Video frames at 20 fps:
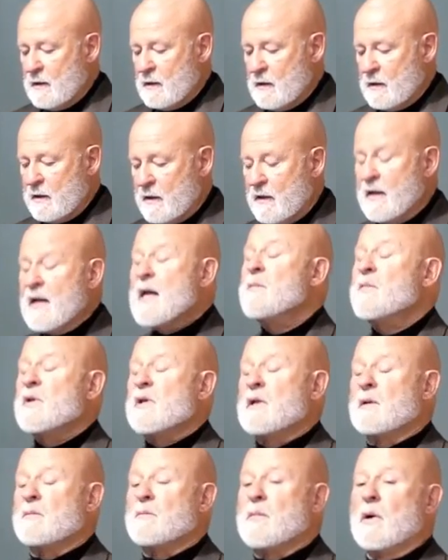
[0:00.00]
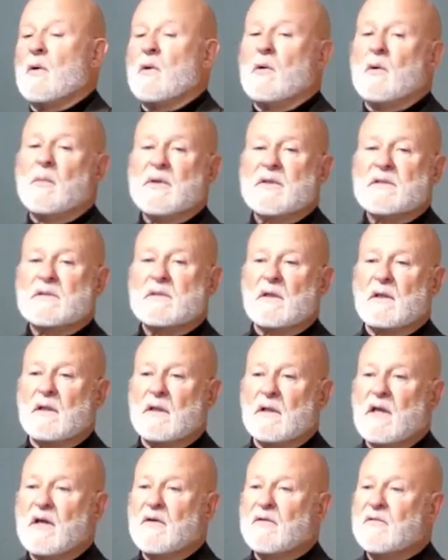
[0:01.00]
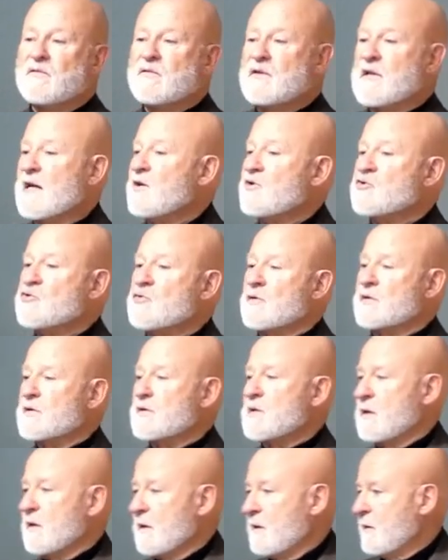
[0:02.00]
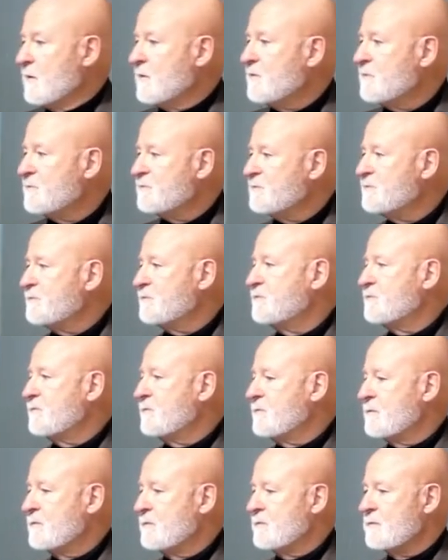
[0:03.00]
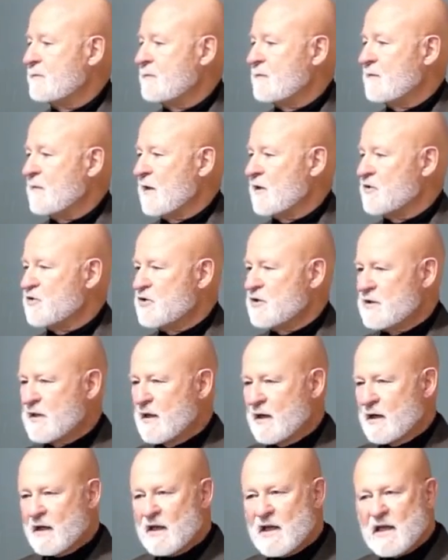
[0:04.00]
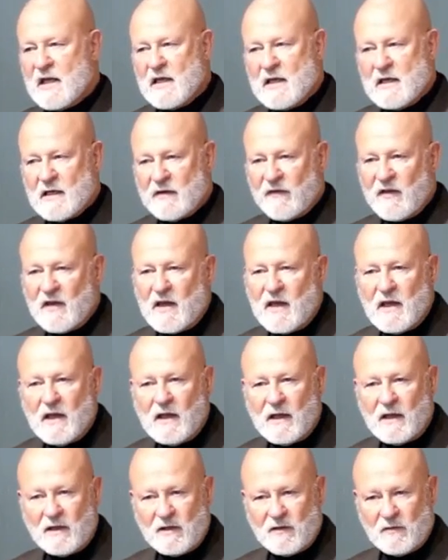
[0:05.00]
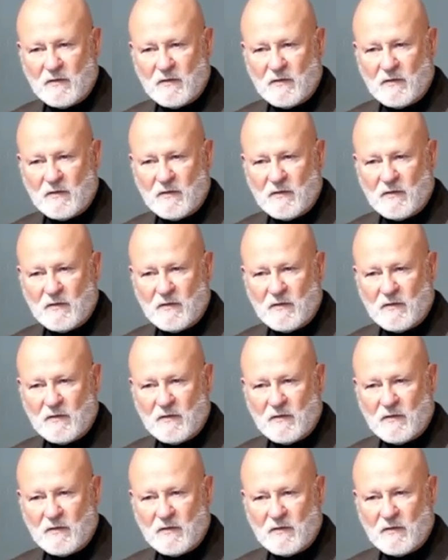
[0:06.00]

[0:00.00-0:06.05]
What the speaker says: The name of the poem is Love Dangerously, and she's got a key at the end.